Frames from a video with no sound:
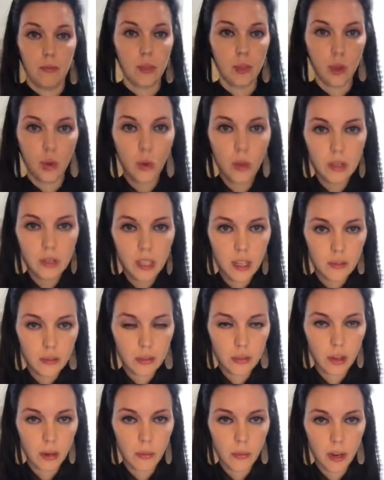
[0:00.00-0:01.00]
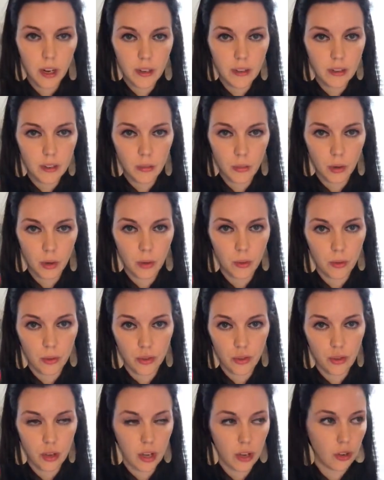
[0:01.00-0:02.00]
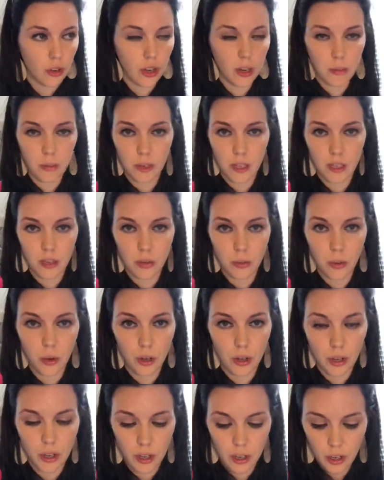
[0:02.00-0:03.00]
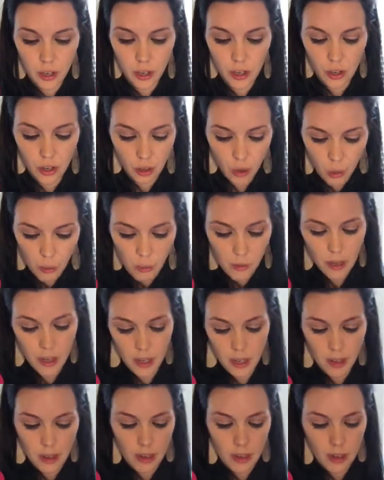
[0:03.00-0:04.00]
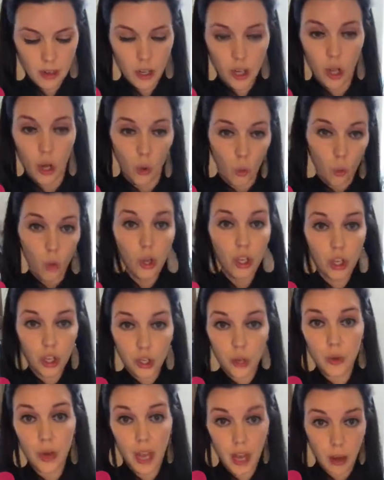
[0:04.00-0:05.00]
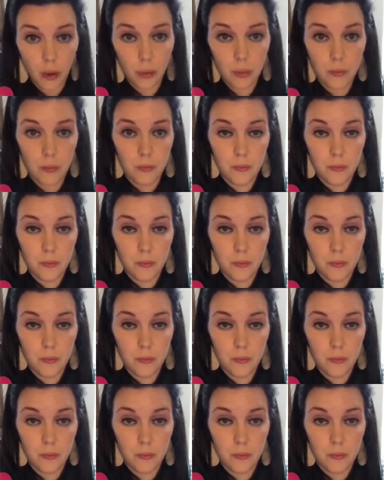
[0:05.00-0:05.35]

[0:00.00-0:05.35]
who has time for scrambled eggs in the morning when they're trying to hurry up and get to work? Nobody. Well, you do now.